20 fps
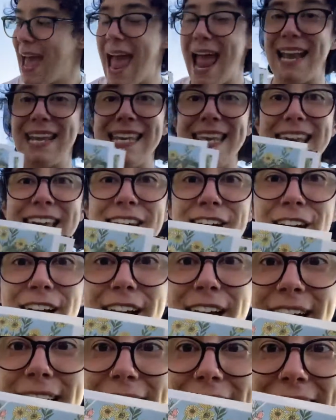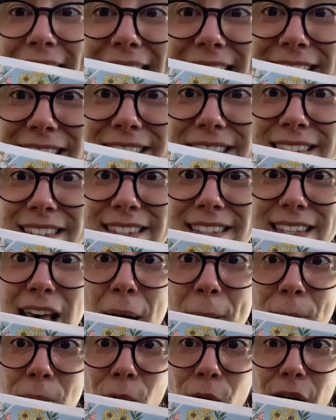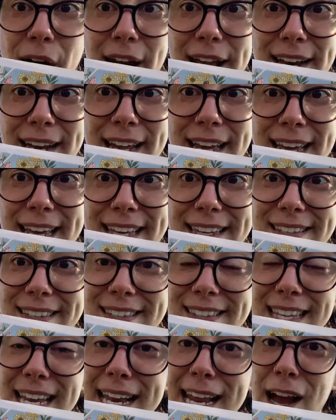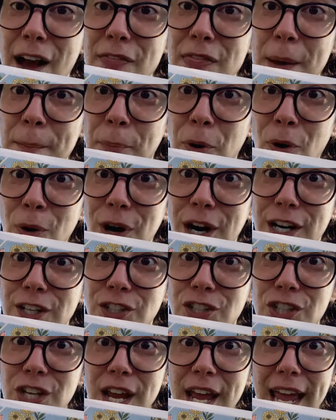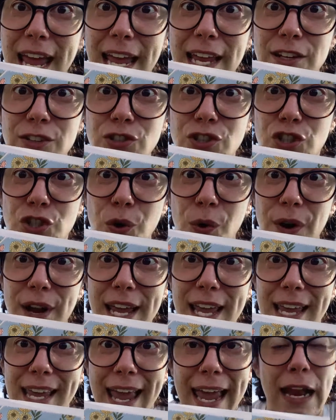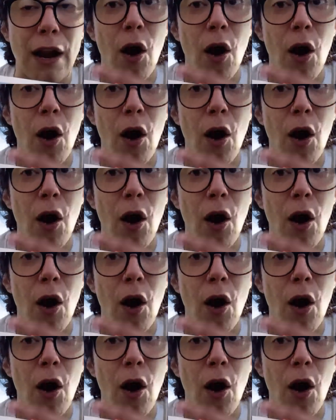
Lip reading: And here is someone sitting on the porch enjoying it.